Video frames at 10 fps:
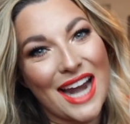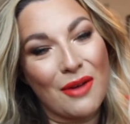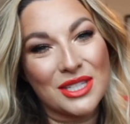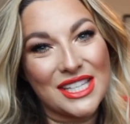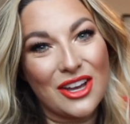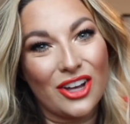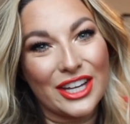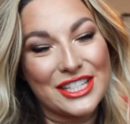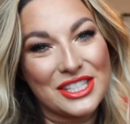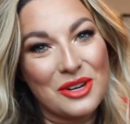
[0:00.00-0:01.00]
and I will see y'all
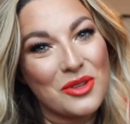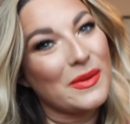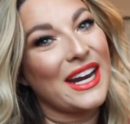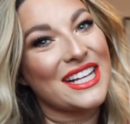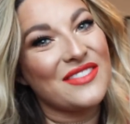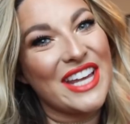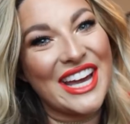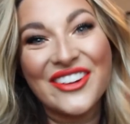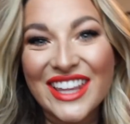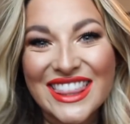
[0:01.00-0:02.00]
again soon with my next
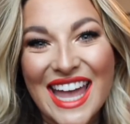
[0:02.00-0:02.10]
video.